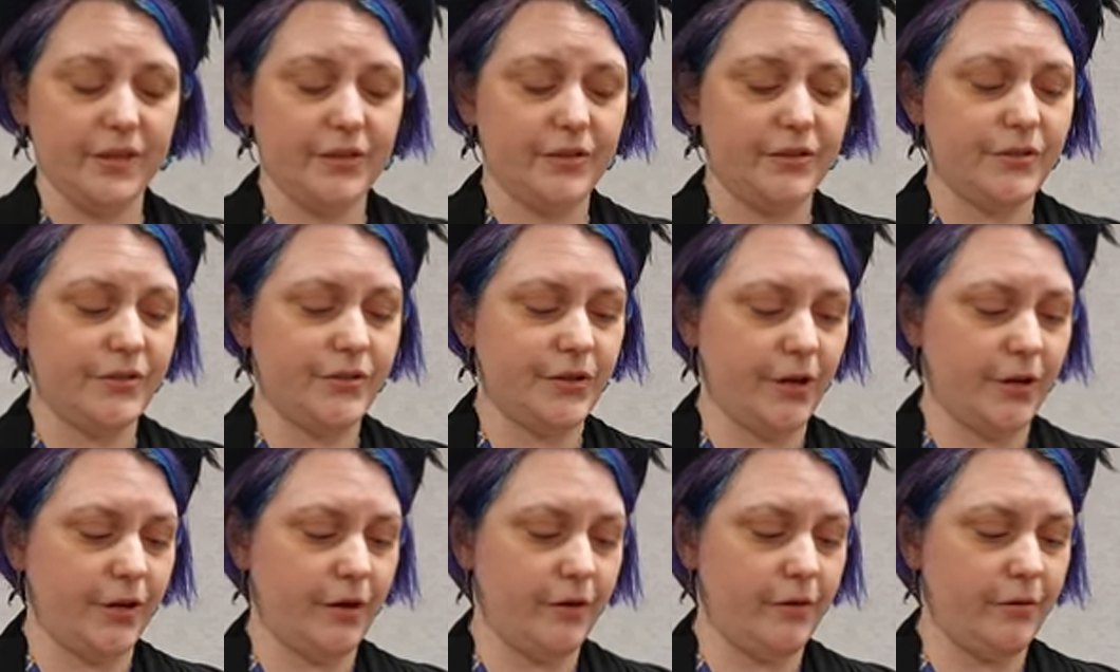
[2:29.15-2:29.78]

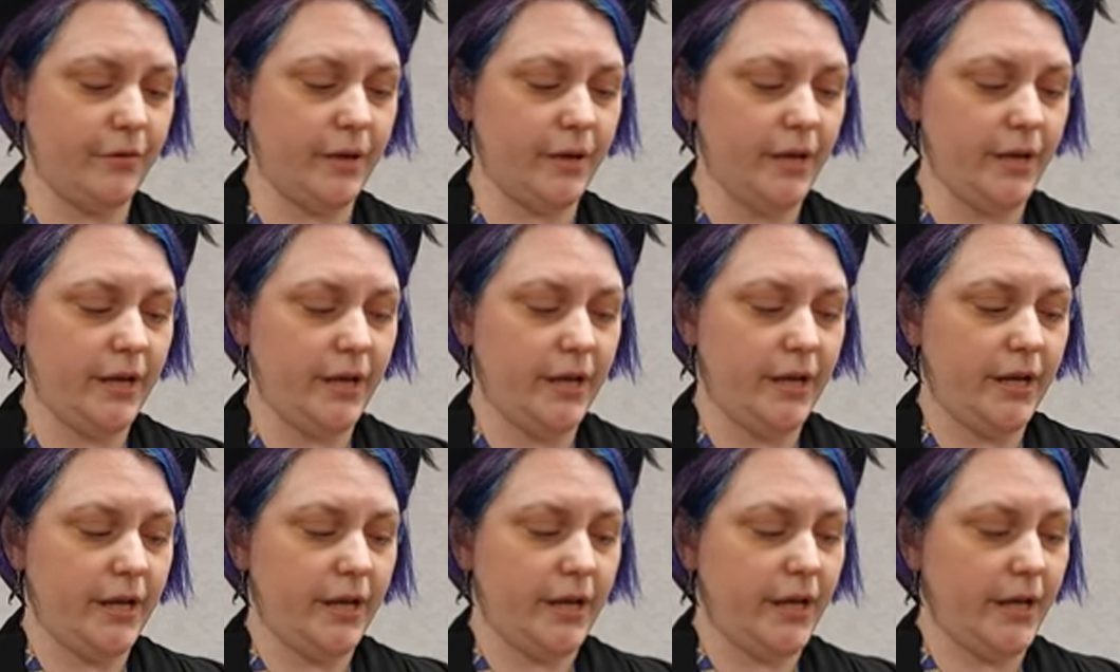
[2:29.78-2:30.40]
So
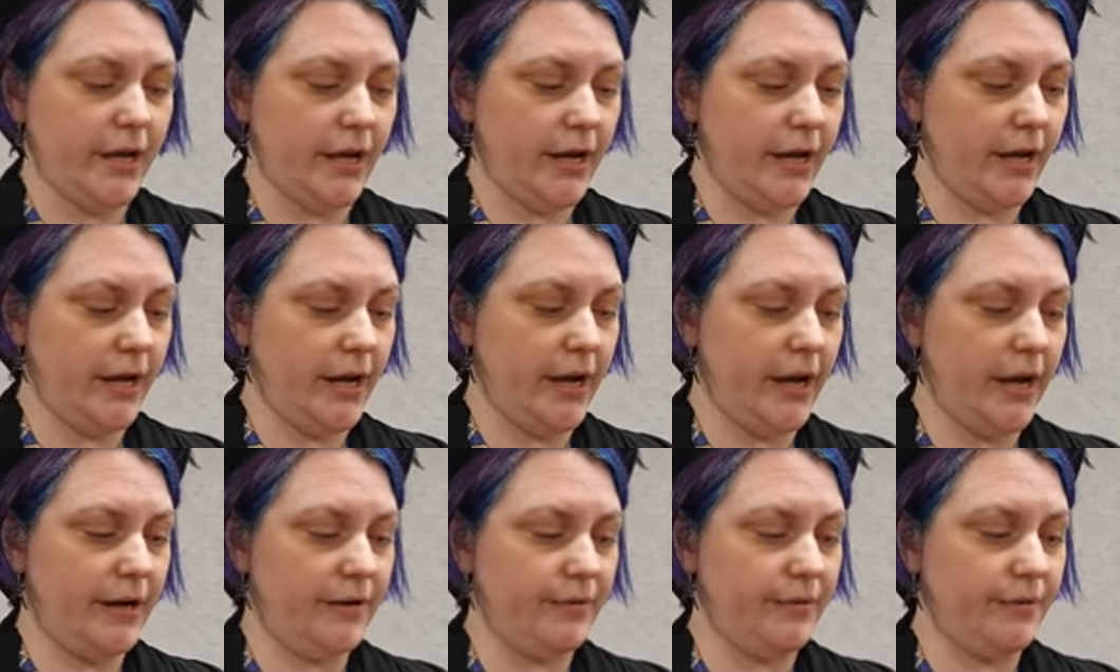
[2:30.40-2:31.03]
uh,
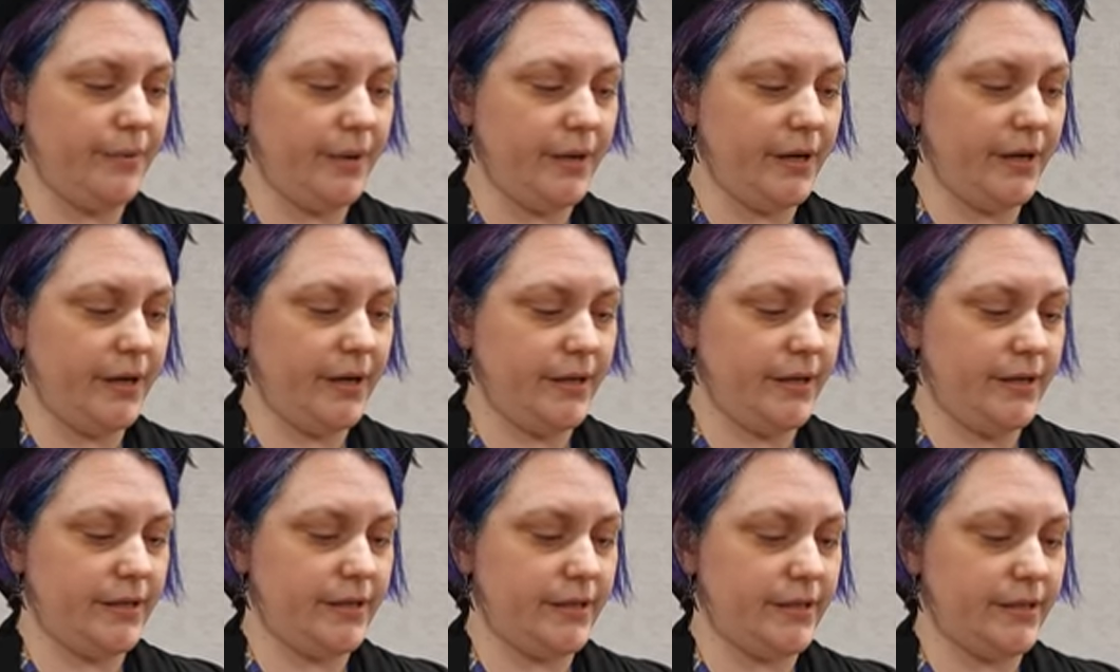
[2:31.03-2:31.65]
I
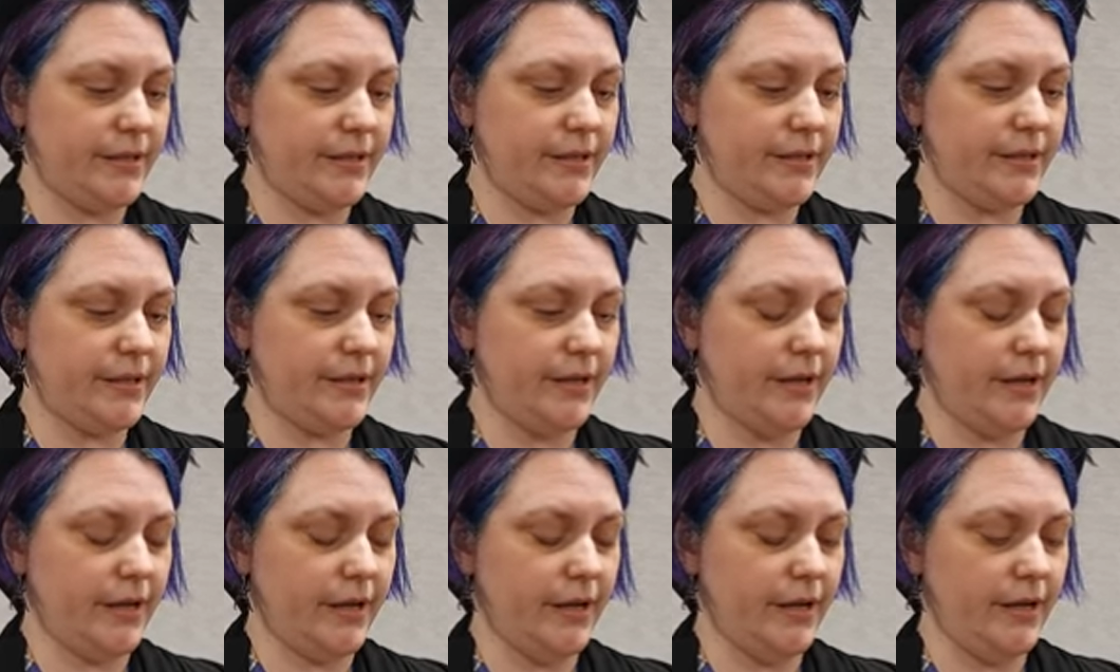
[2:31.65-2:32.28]
was
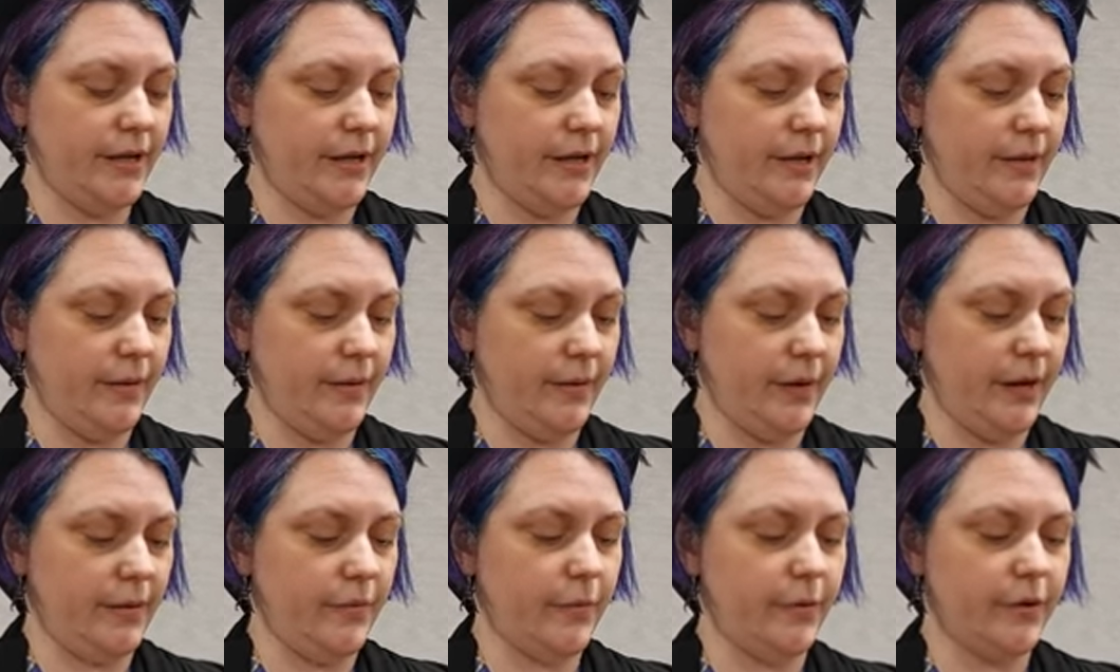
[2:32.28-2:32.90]

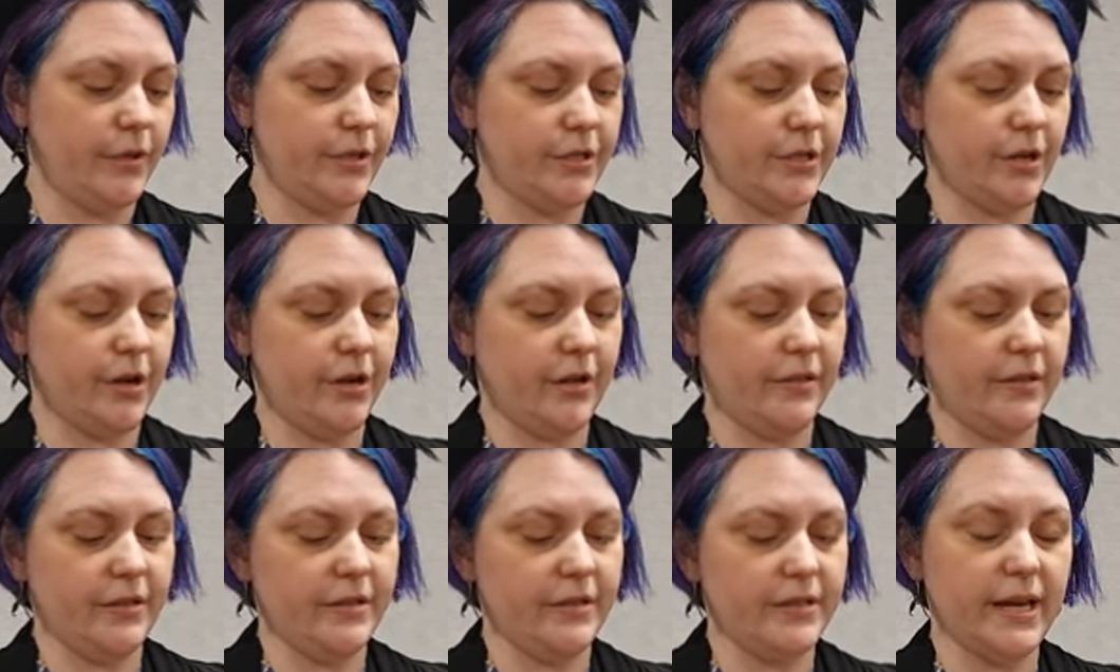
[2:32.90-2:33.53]
uh, I worked
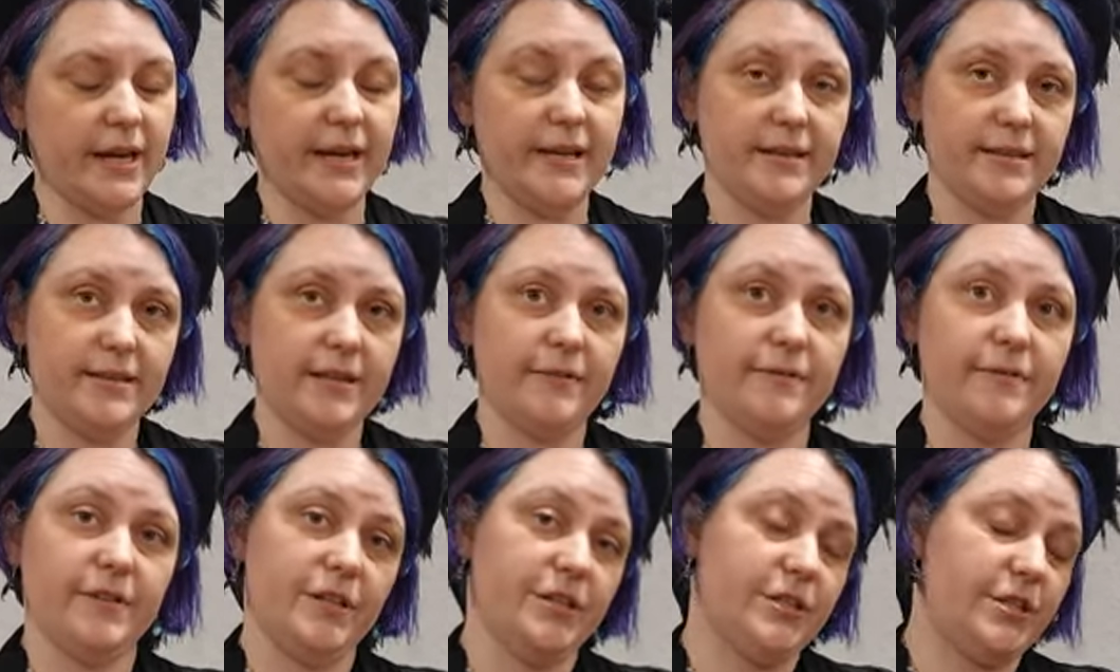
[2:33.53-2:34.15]
on the science
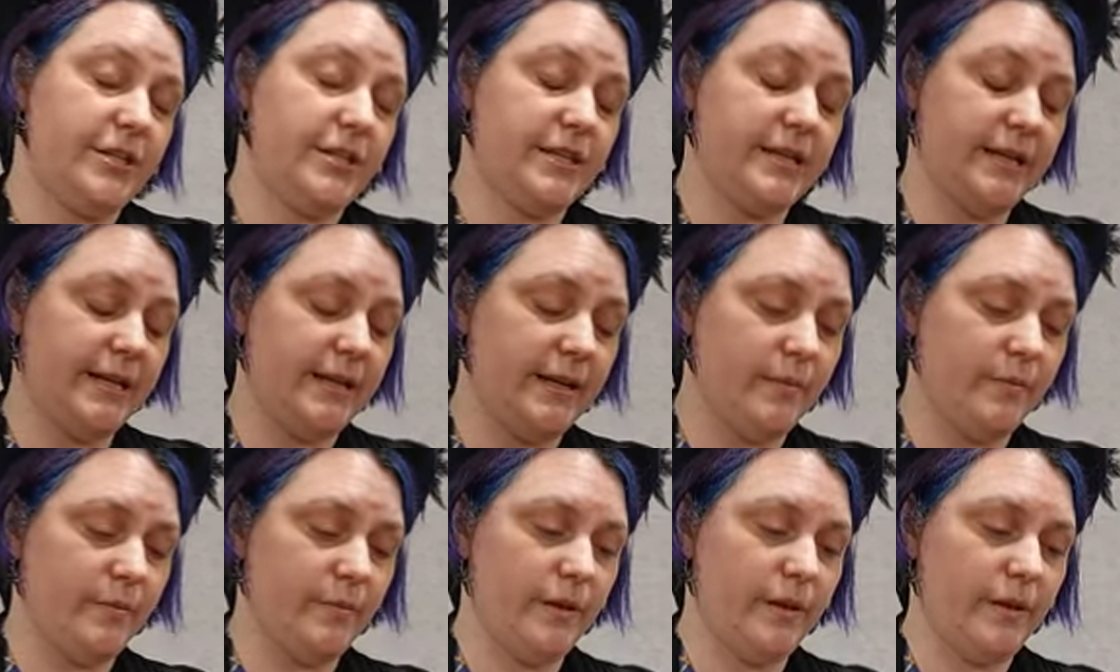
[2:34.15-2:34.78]
definition
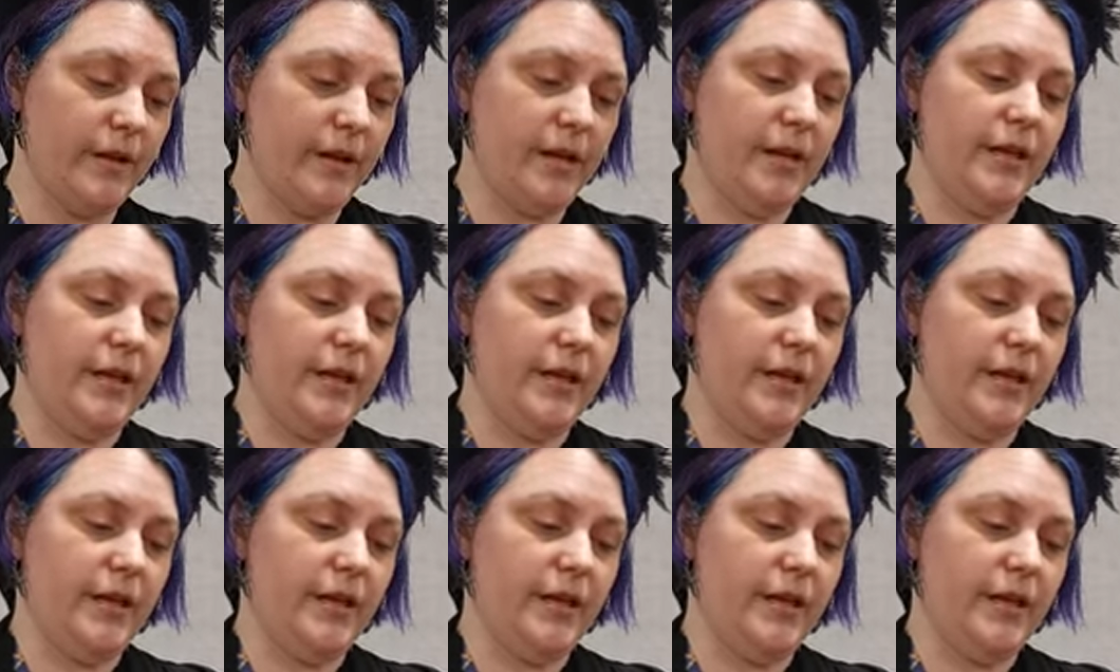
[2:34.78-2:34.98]
team.